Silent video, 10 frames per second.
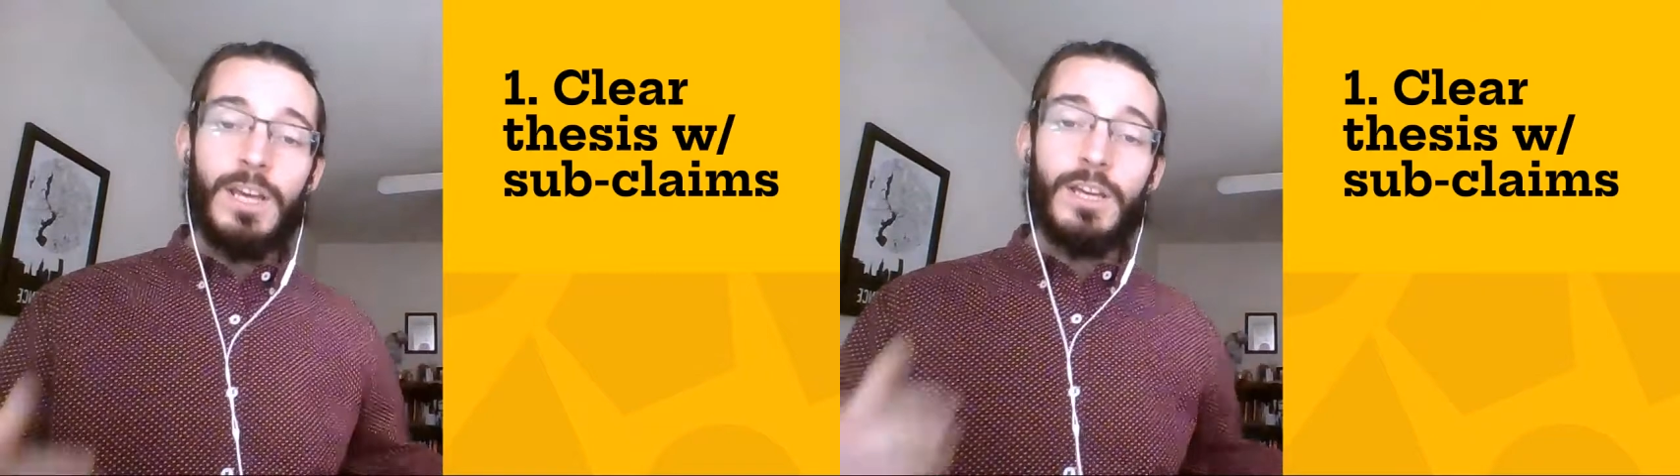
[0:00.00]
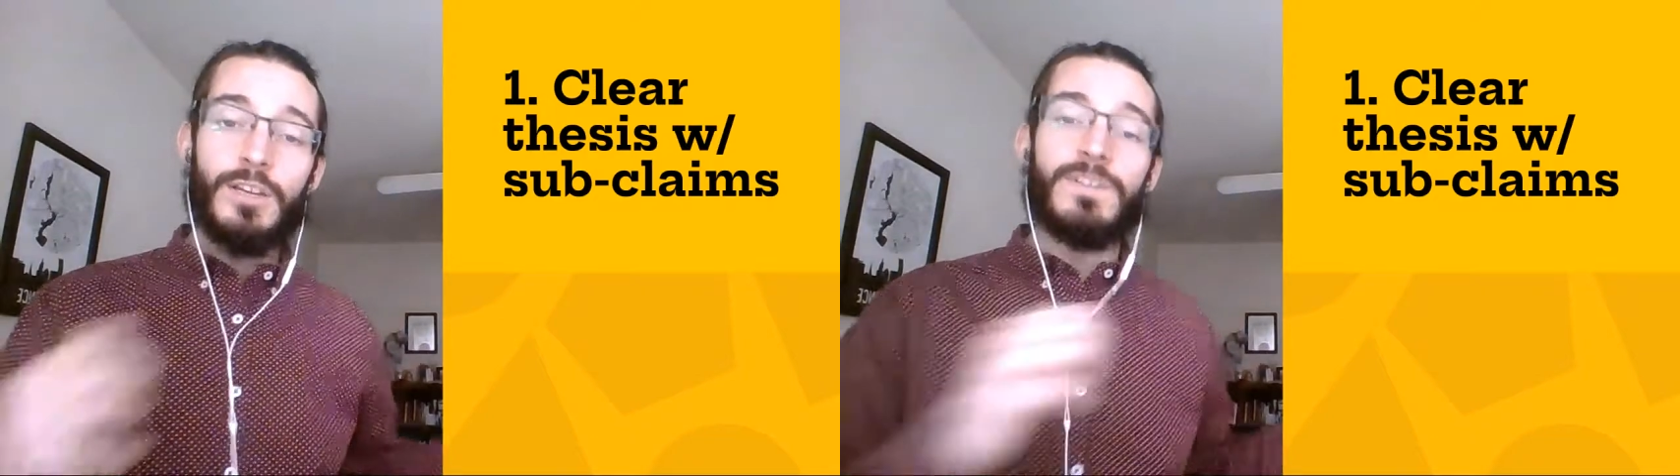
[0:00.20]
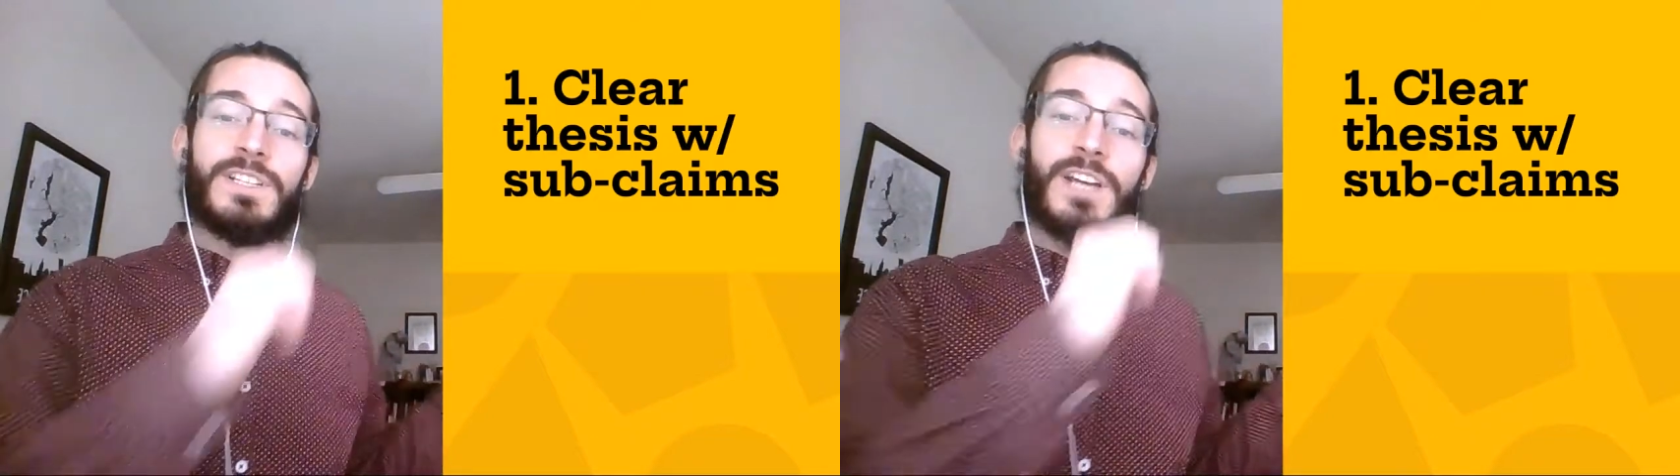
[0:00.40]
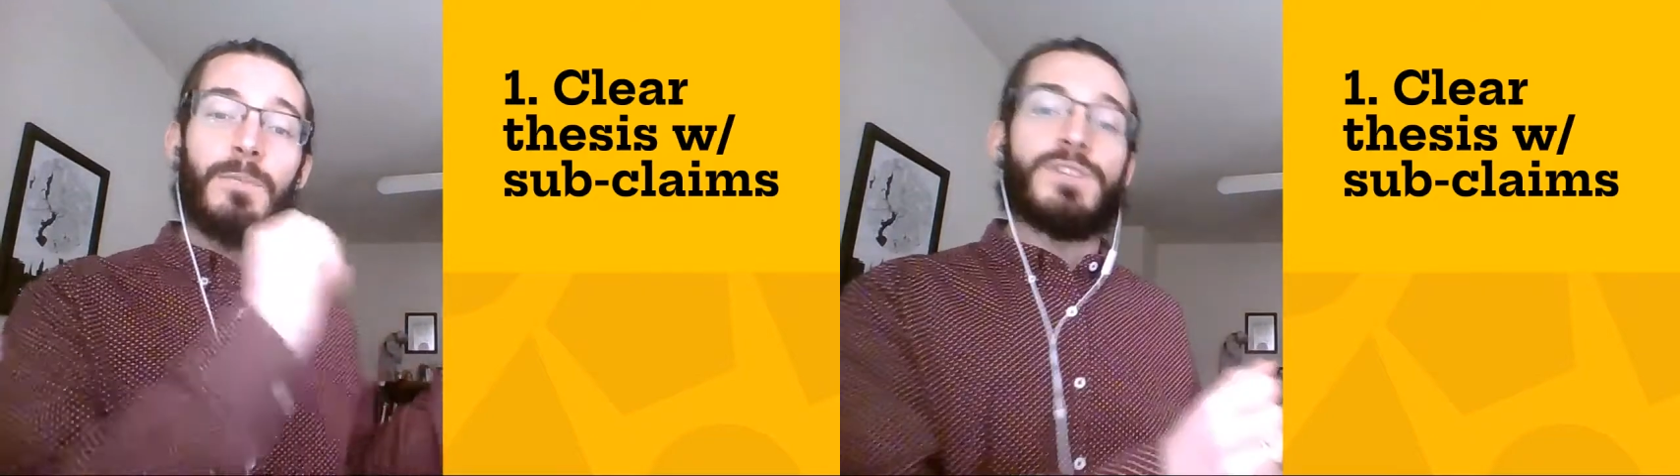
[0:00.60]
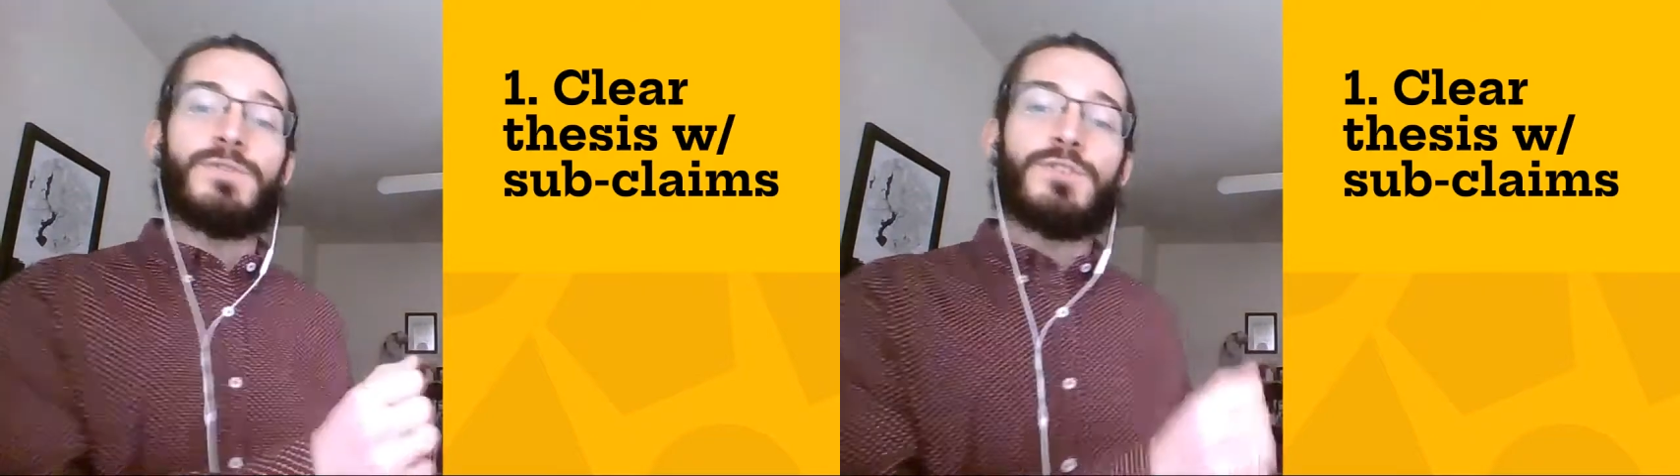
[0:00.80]
you've just got a
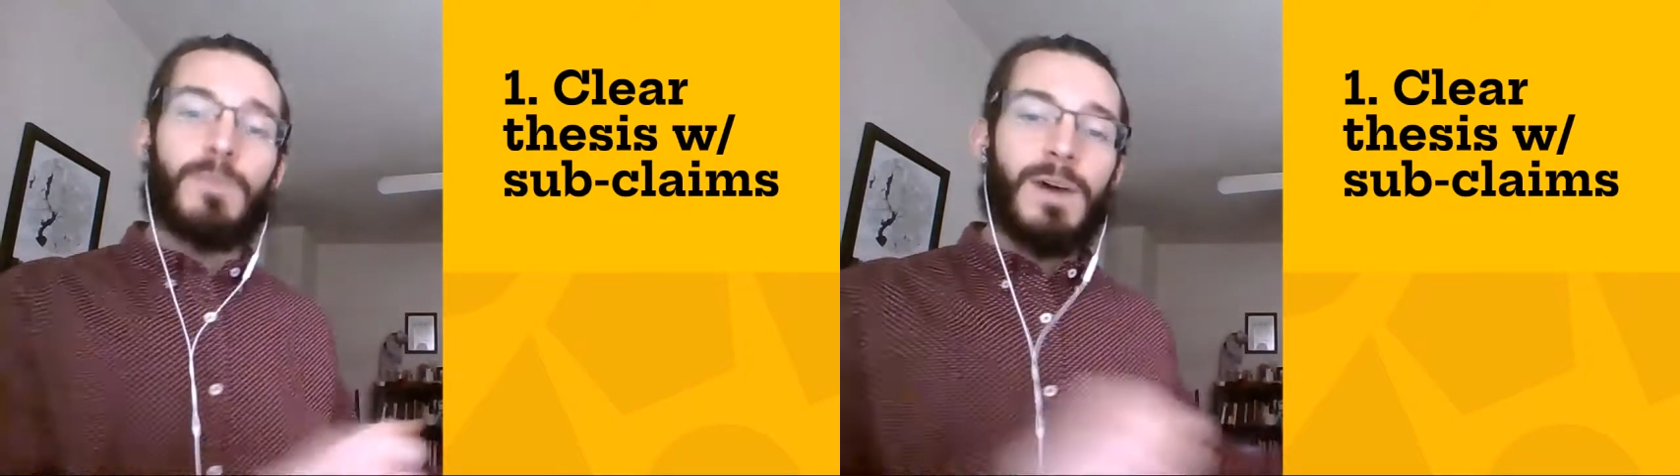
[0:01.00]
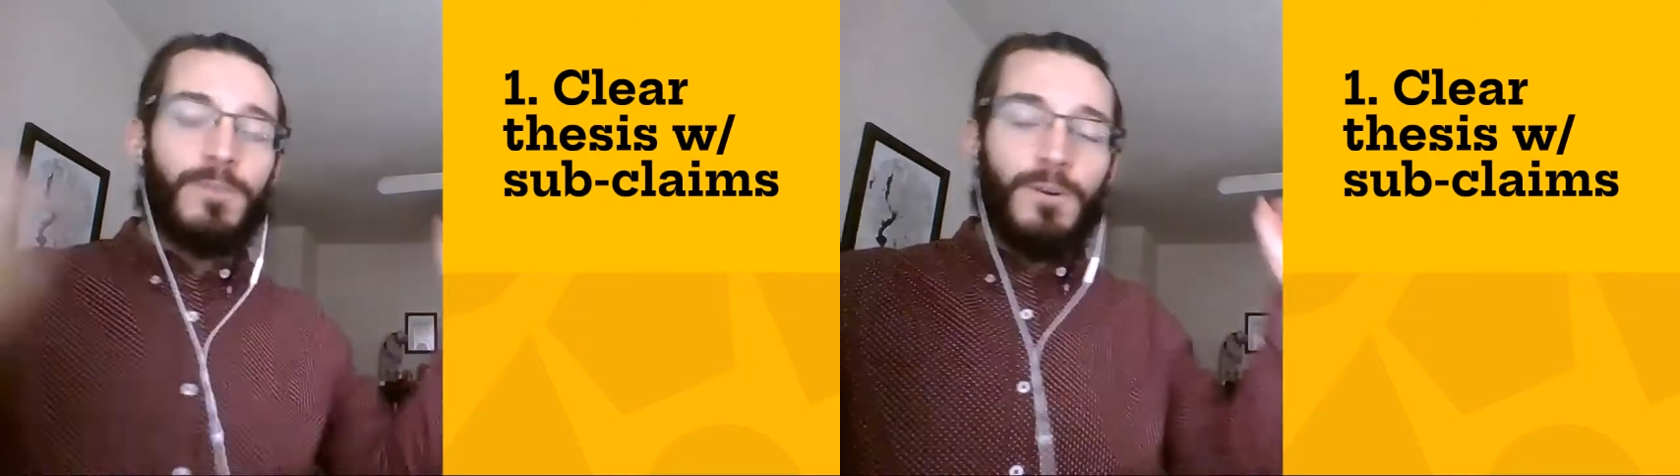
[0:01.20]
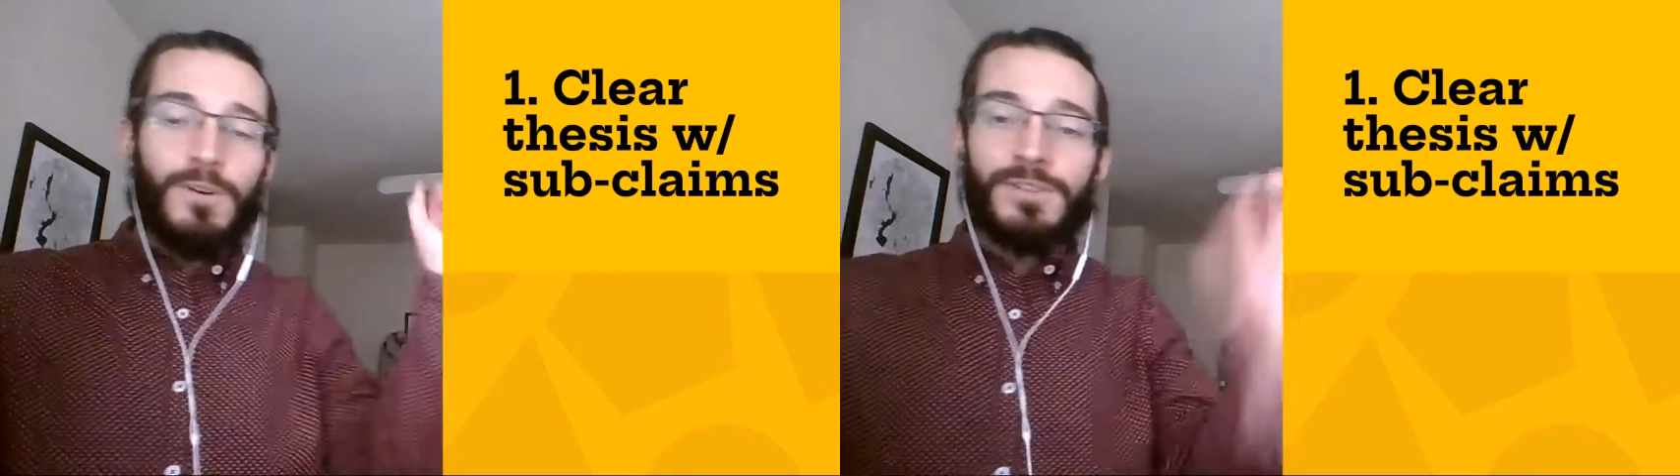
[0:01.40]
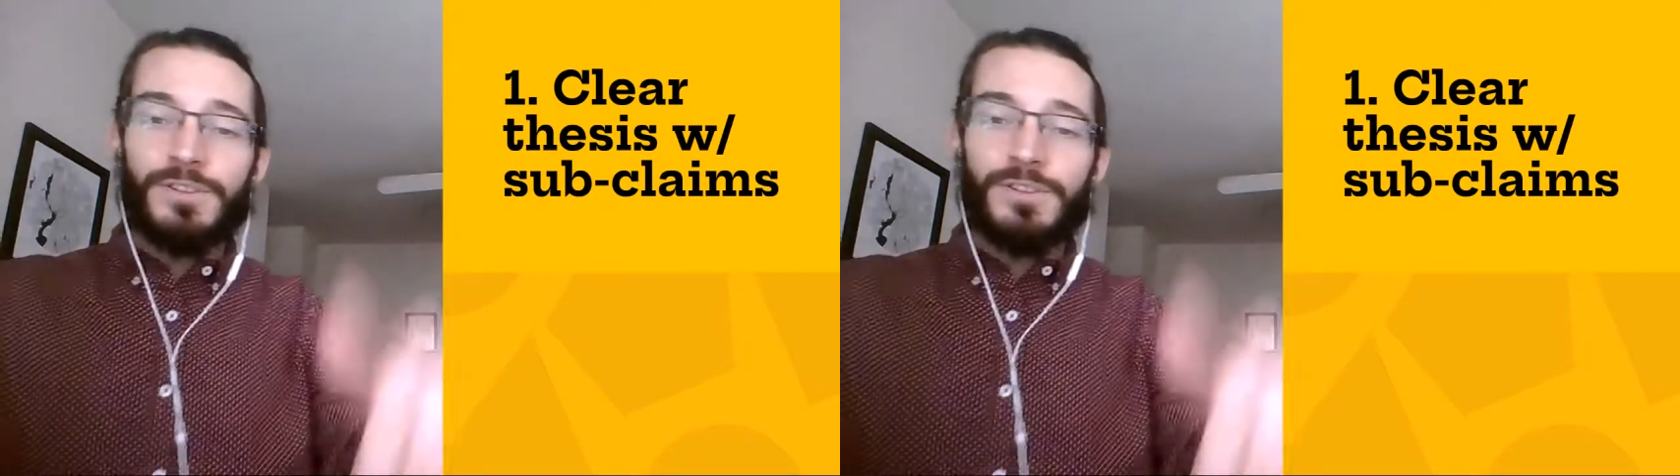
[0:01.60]
bunch of 2x4s,